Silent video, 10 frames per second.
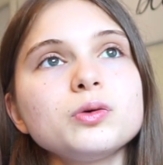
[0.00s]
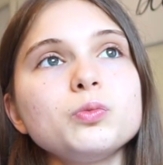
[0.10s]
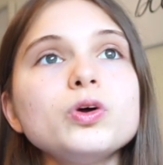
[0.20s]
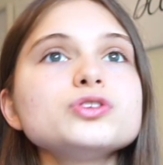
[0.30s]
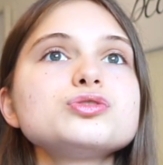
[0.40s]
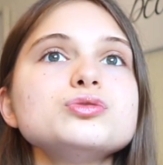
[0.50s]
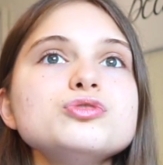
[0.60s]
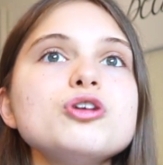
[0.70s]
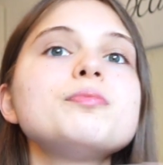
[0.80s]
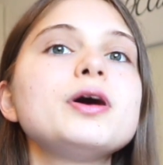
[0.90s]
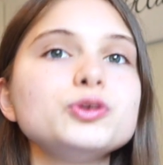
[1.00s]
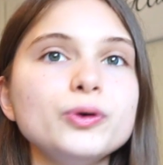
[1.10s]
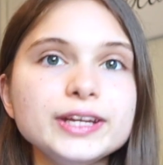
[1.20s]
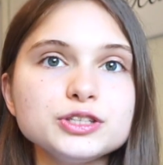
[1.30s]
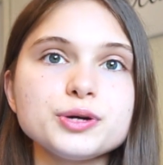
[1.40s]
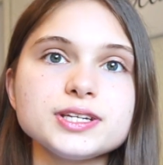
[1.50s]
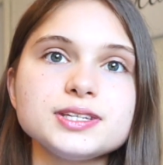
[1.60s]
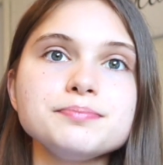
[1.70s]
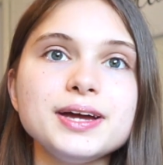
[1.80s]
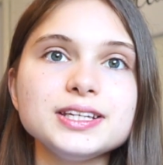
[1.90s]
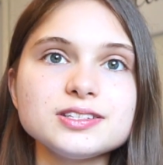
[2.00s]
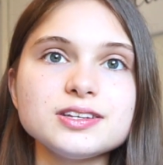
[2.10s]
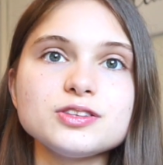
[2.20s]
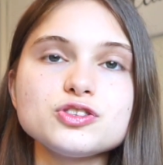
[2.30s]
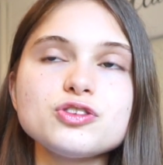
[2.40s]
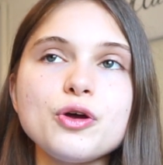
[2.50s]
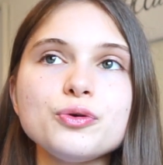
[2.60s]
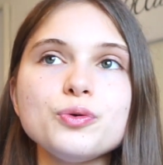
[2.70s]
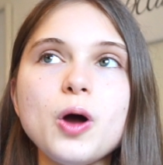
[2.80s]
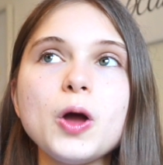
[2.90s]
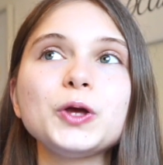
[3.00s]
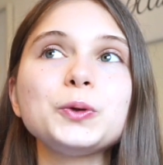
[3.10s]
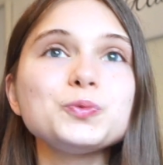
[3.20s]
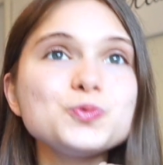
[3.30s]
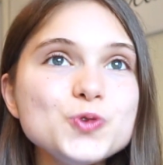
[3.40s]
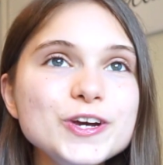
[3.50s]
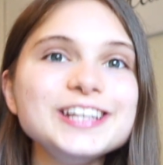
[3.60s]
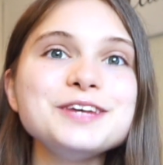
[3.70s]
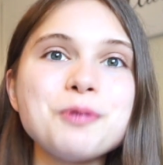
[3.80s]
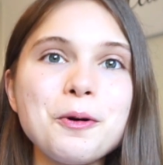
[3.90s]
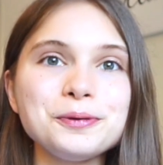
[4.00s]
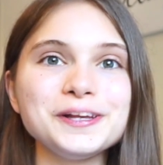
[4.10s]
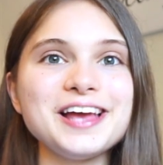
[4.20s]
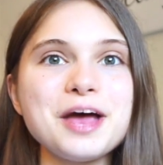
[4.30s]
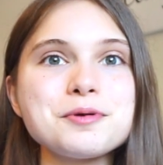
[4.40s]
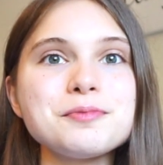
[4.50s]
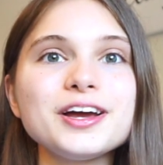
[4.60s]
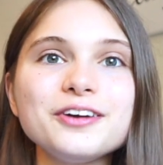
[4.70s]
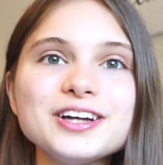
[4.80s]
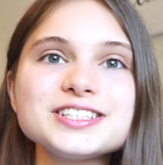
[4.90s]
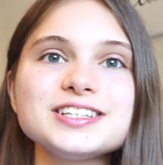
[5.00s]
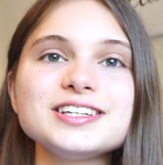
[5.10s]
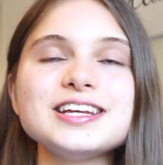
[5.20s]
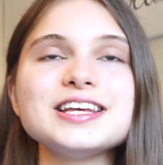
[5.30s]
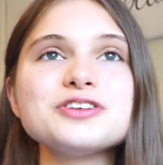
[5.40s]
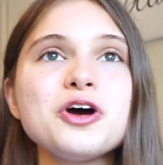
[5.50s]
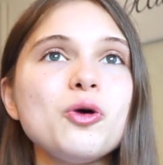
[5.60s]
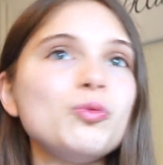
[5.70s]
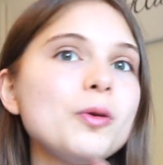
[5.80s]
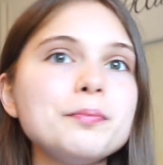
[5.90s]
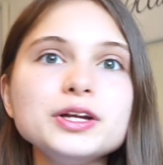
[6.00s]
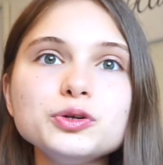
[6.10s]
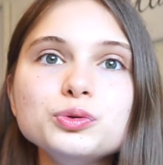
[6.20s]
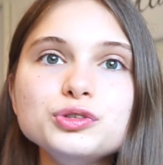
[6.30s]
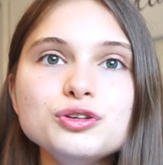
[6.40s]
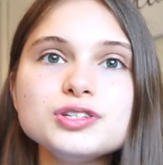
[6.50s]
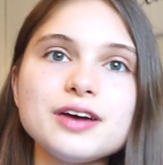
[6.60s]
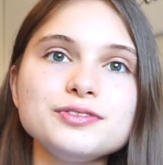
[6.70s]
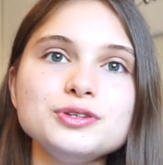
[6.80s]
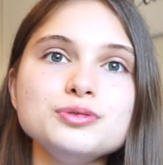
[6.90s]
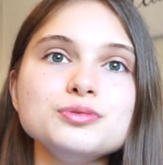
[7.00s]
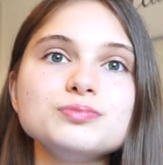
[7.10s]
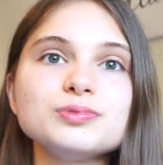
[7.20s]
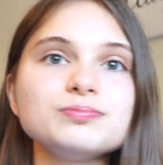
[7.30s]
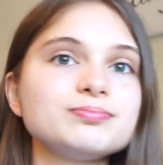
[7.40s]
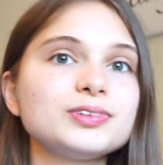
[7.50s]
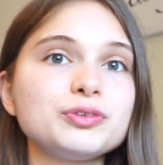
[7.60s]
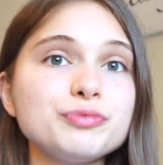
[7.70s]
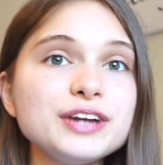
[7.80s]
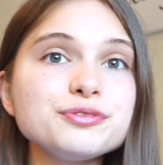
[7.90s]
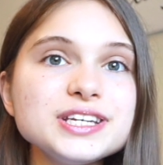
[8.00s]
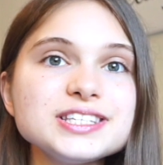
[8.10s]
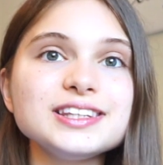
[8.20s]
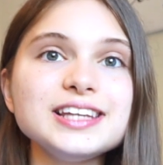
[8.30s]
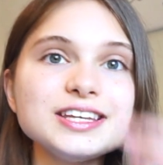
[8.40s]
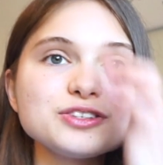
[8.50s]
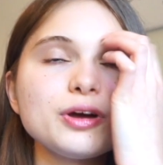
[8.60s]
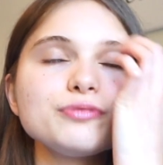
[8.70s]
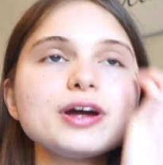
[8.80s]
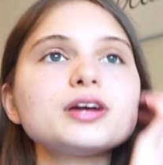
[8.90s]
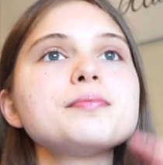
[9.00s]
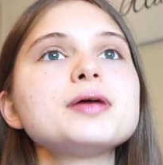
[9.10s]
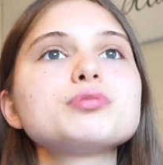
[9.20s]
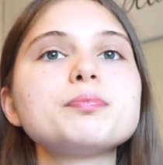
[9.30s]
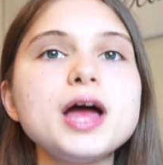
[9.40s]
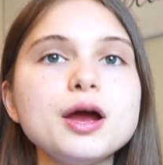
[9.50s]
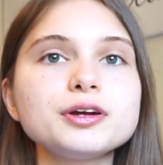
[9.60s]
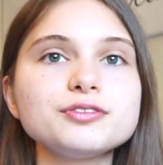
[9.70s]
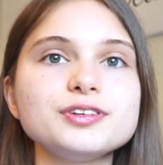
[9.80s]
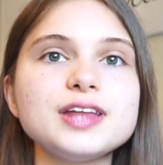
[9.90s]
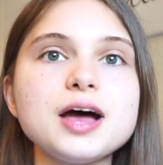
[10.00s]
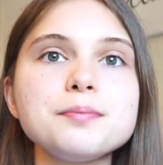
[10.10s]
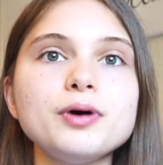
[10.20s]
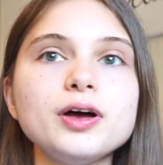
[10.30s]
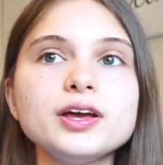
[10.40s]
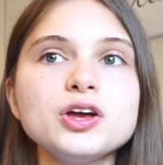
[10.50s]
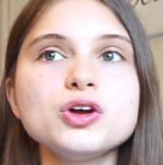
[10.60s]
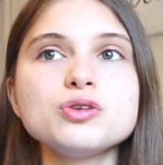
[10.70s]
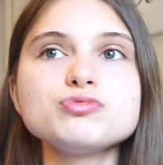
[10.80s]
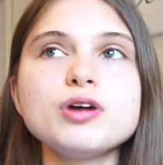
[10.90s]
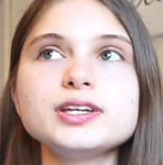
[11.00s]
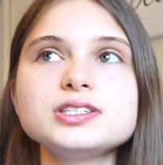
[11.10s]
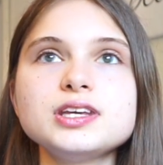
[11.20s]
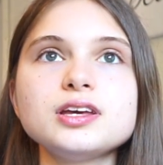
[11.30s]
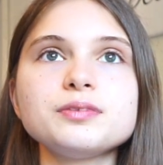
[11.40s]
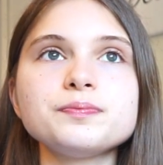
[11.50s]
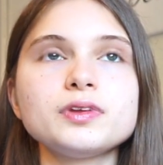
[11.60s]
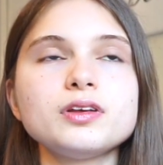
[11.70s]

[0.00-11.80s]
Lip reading: want to know about your interest in medicine. So a really popular MMI question is, what medical news have you read recently? So I recommend preparing for that by writing